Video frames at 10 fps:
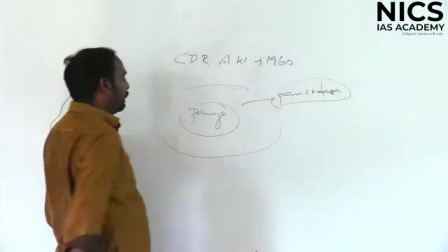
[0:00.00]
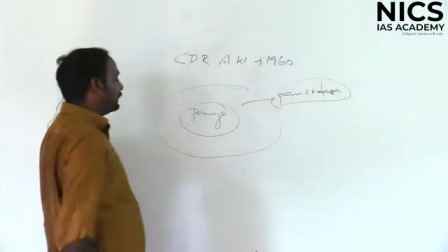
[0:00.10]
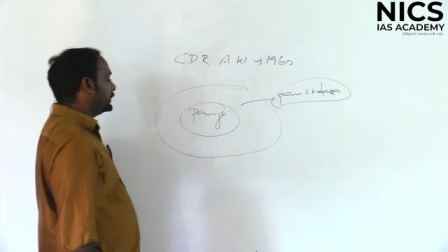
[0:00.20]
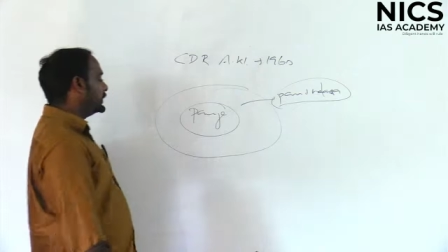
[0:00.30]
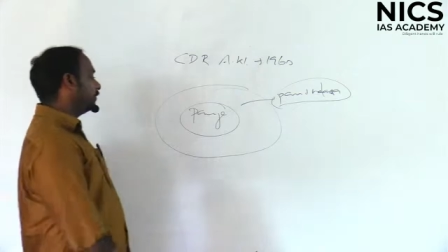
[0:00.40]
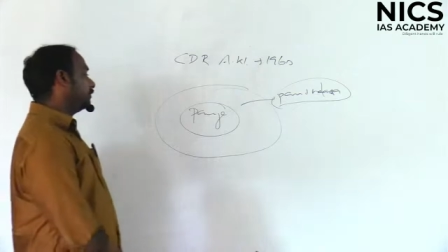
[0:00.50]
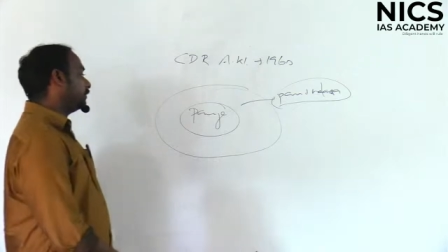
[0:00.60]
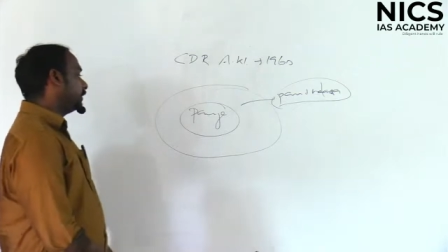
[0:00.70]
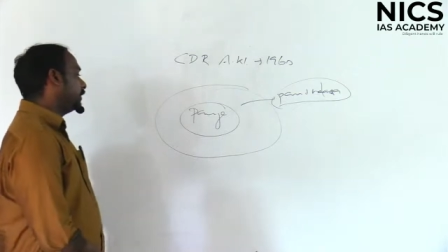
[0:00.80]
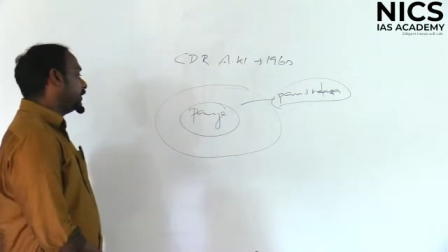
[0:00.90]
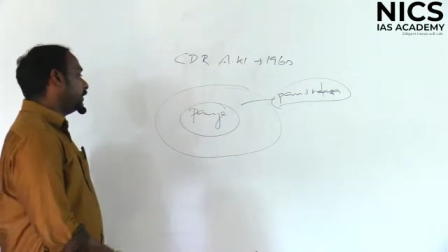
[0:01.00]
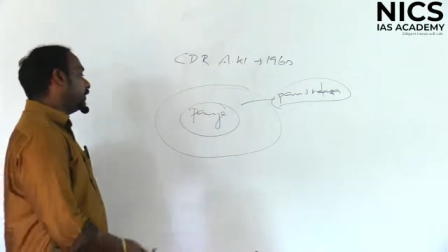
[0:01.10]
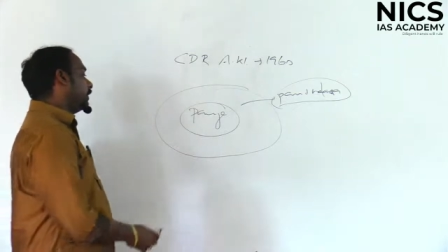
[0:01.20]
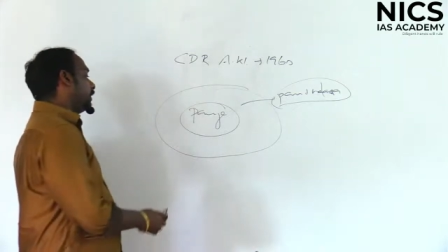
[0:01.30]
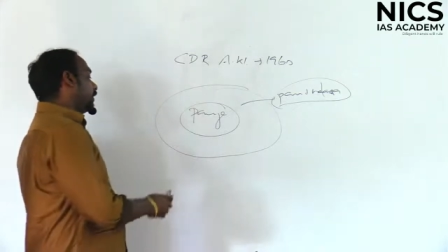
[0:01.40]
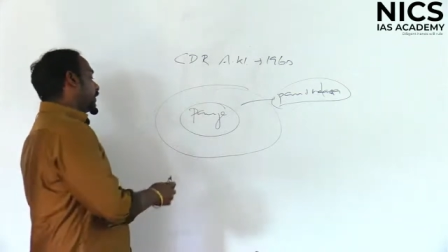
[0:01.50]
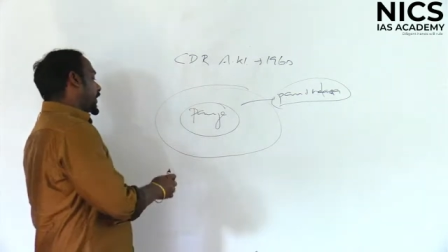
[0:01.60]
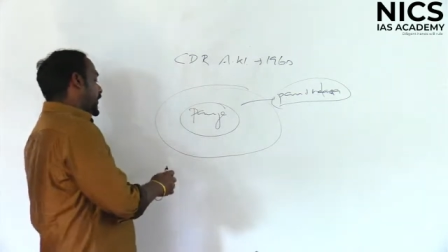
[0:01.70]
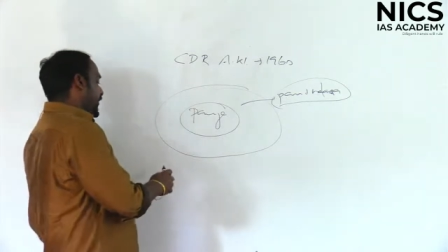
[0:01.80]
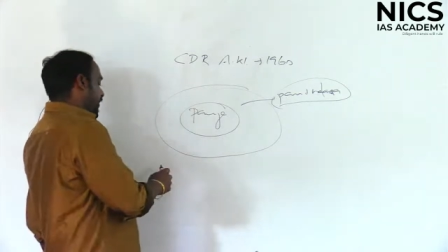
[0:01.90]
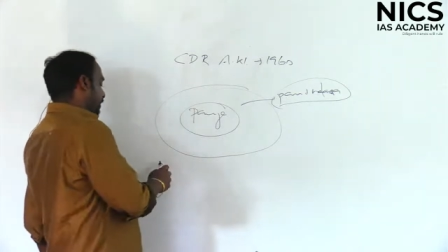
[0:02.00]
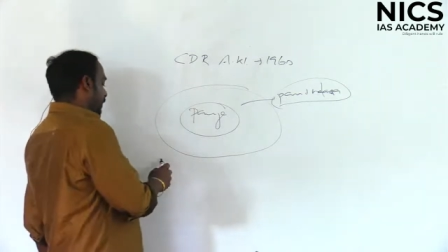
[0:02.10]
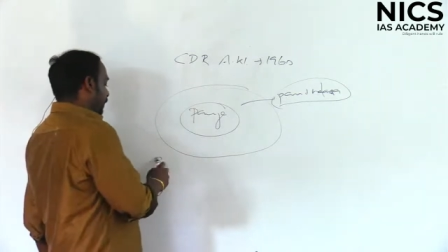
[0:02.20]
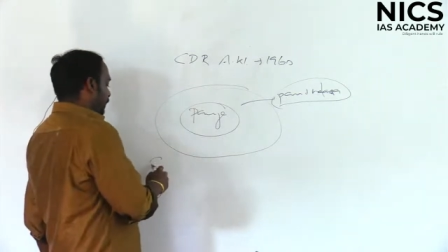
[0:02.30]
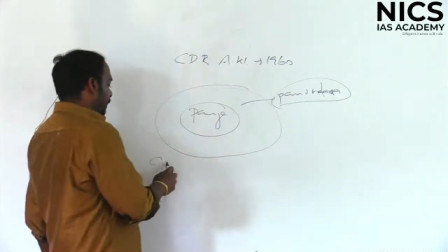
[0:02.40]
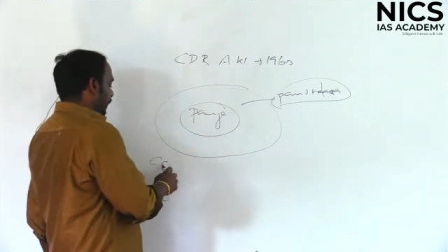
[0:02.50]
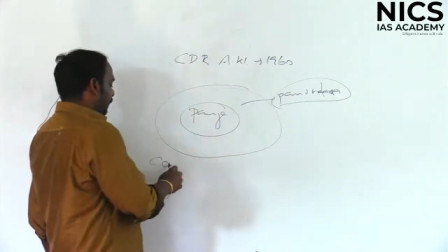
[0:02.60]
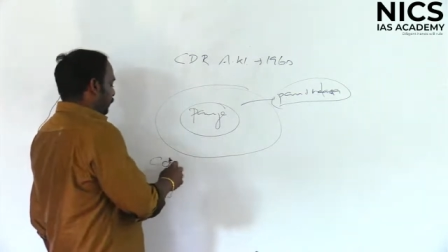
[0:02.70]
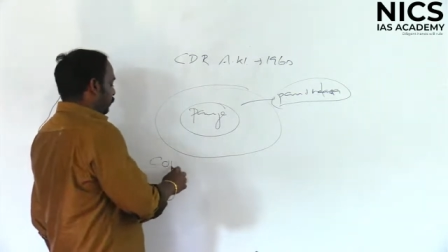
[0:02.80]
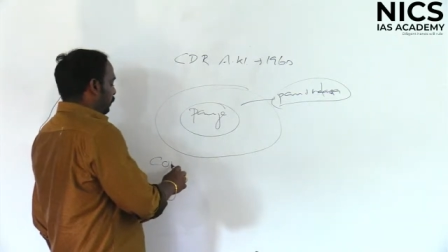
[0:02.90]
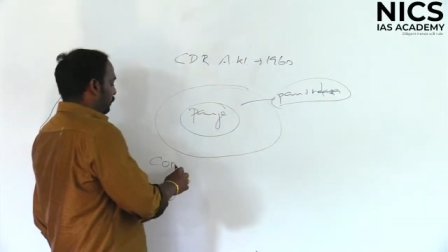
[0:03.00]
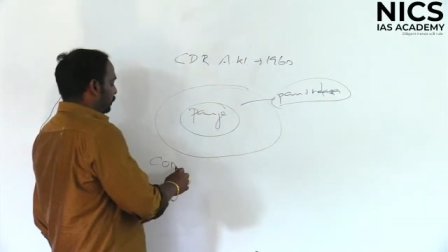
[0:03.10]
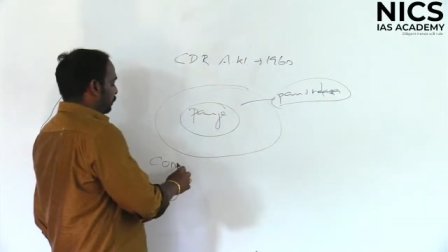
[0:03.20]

and then uh, convectional current mulama.